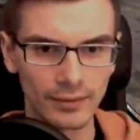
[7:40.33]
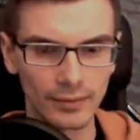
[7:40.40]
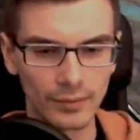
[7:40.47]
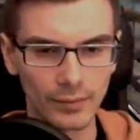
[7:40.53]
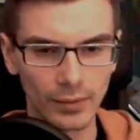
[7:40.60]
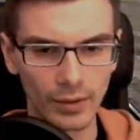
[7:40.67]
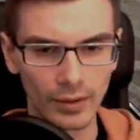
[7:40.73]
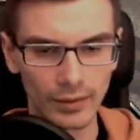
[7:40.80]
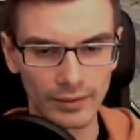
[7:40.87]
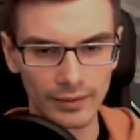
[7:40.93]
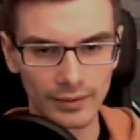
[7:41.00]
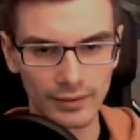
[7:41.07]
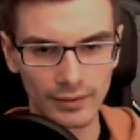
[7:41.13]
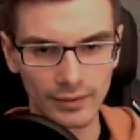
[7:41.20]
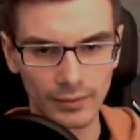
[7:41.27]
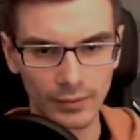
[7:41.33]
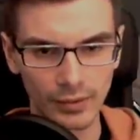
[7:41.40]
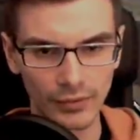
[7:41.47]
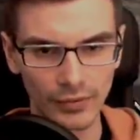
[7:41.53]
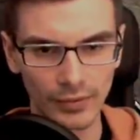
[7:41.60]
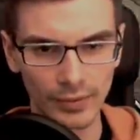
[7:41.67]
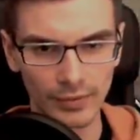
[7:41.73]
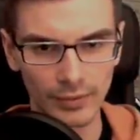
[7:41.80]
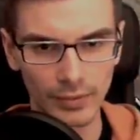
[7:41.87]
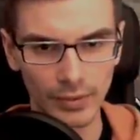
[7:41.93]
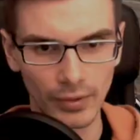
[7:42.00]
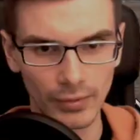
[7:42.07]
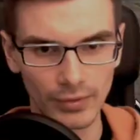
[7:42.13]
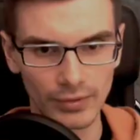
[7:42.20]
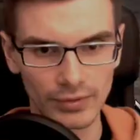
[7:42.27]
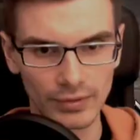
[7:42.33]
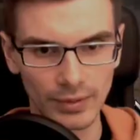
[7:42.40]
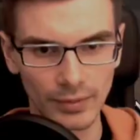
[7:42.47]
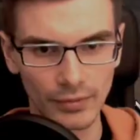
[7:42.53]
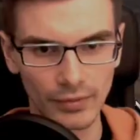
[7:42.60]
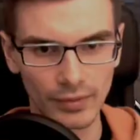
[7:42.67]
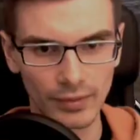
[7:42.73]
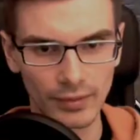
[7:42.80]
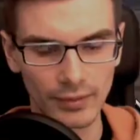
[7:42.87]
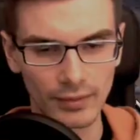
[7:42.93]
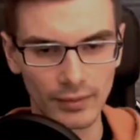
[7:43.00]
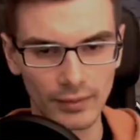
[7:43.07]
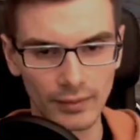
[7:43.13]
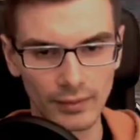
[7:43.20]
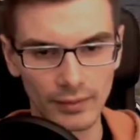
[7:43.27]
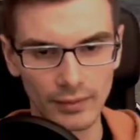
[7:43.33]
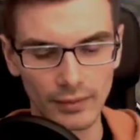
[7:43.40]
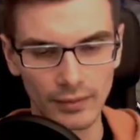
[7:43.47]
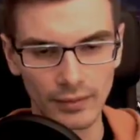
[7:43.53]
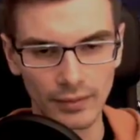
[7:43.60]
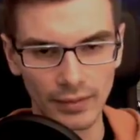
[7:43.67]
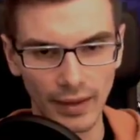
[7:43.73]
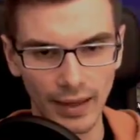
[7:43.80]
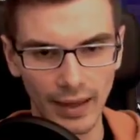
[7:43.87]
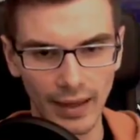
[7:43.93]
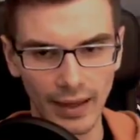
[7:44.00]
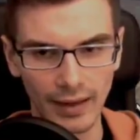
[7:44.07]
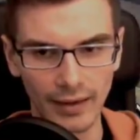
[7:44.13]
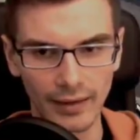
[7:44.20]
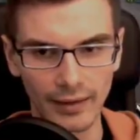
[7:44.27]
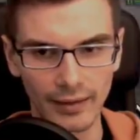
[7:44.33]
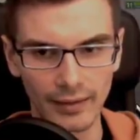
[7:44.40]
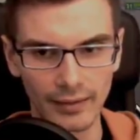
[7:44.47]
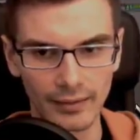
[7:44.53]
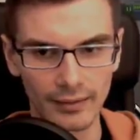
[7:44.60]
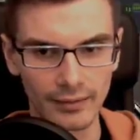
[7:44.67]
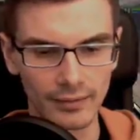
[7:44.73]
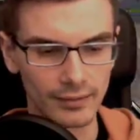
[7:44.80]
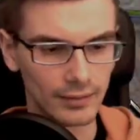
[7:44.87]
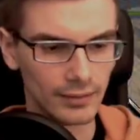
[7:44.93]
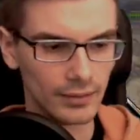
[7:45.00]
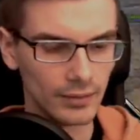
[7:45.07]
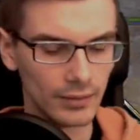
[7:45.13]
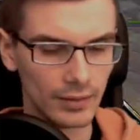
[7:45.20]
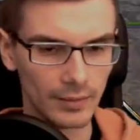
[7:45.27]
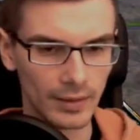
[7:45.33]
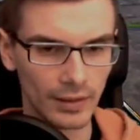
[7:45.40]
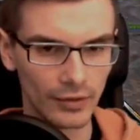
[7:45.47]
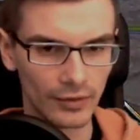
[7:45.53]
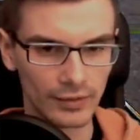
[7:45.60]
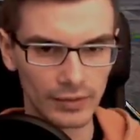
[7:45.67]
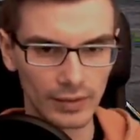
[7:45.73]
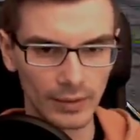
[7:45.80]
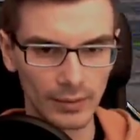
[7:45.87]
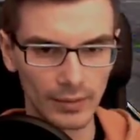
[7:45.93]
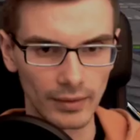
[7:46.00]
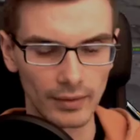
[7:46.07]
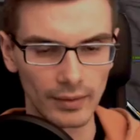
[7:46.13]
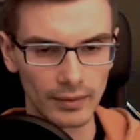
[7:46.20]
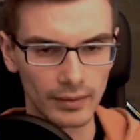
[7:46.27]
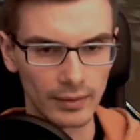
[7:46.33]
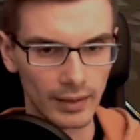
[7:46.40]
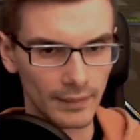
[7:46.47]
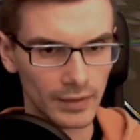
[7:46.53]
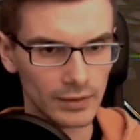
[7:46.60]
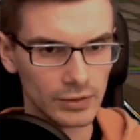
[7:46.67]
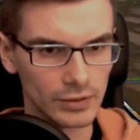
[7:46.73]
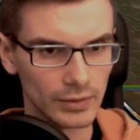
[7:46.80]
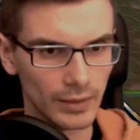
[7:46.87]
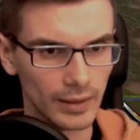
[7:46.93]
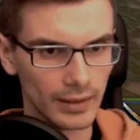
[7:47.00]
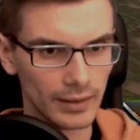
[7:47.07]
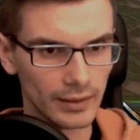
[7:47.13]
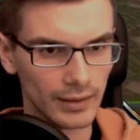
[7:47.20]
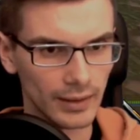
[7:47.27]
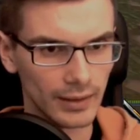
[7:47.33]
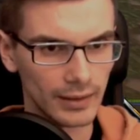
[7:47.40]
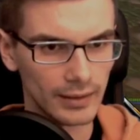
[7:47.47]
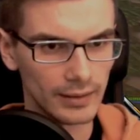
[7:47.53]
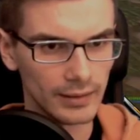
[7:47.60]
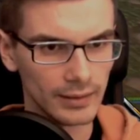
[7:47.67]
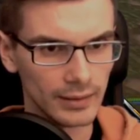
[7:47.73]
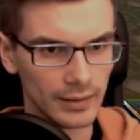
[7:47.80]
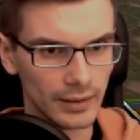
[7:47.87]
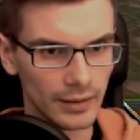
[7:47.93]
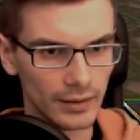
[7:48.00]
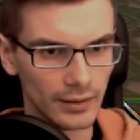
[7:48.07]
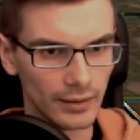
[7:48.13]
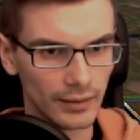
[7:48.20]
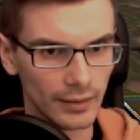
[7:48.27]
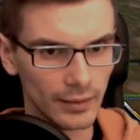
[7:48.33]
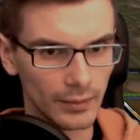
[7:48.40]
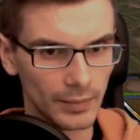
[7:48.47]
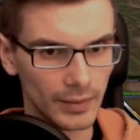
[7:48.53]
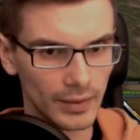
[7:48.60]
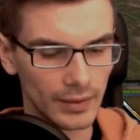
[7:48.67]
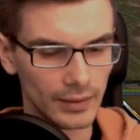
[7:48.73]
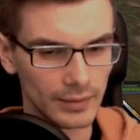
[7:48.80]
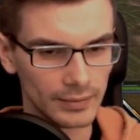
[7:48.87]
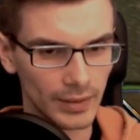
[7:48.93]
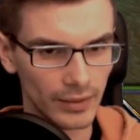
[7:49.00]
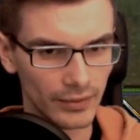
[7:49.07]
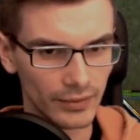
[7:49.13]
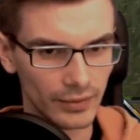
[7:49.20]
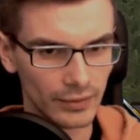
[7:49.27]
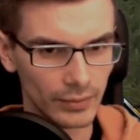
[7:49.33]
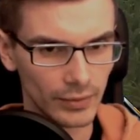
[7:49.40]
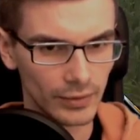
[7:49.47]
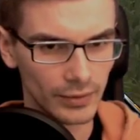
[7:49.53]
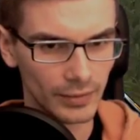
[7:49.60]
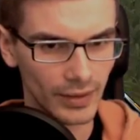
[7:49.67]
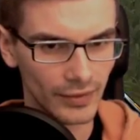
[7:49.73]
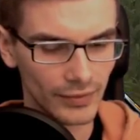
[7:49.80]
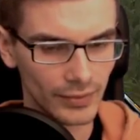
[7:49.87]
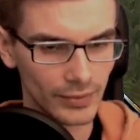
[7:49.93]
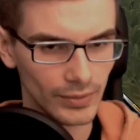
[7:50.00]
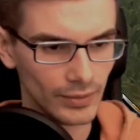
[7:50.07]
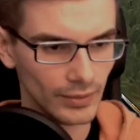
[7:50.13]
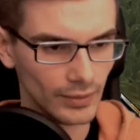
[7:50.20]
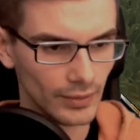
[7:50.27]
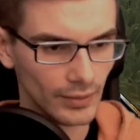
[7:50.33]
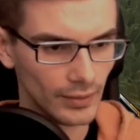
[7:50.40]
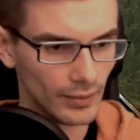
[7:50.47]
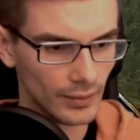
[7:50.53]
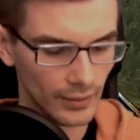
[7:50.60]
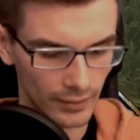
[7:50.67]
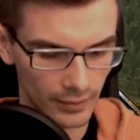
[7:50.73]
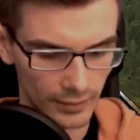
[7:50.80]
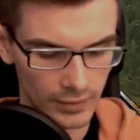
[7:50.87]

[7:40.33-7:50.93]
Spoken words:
walls, one of the most important walls to jump over, then you're in a bit of trouble. Okay, I'm not sure why I didn't get a heal here. I thought I would be healed bouncing towards me afterwards. Not